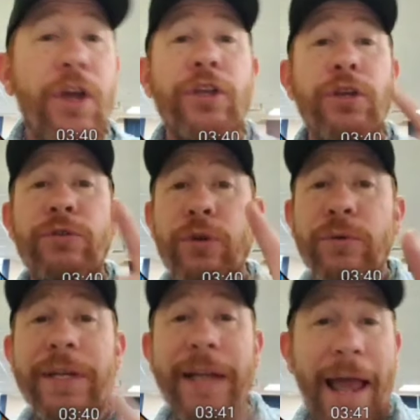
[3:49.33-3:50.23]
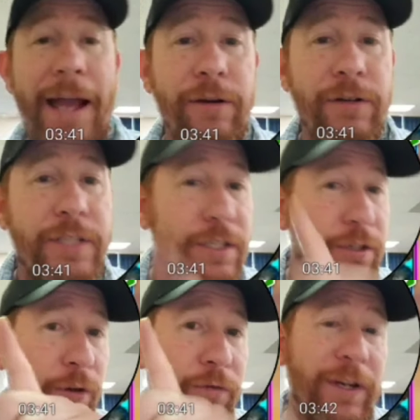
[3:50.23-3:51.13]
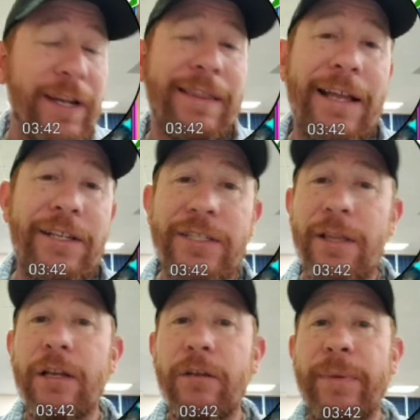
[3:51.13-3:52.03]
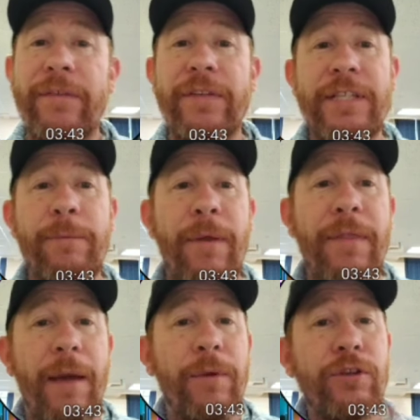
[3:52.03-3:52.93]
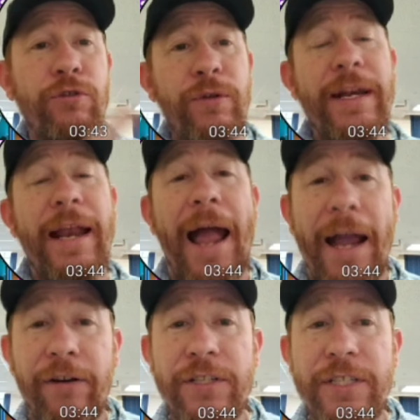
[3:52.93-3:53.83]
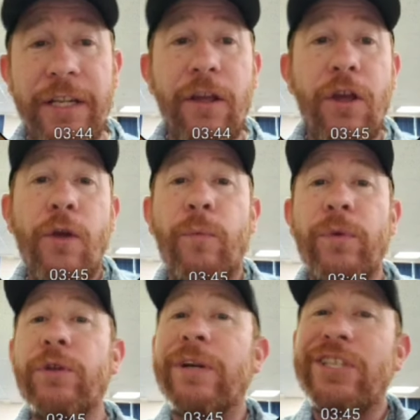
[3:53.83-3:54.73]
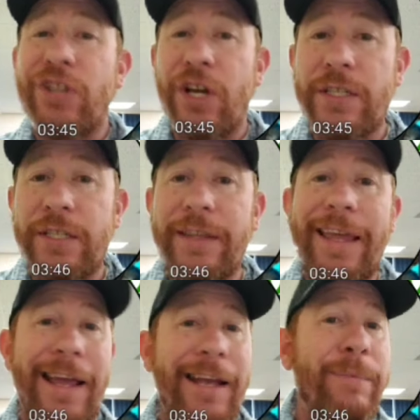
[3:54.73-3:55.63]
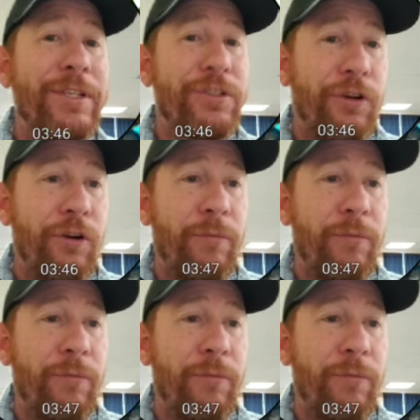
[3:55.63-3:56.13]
you do need accuracy, so don't forget that. Just a little bit of a tip on that one. You do need accuracy when you're adjusting the enemy's turn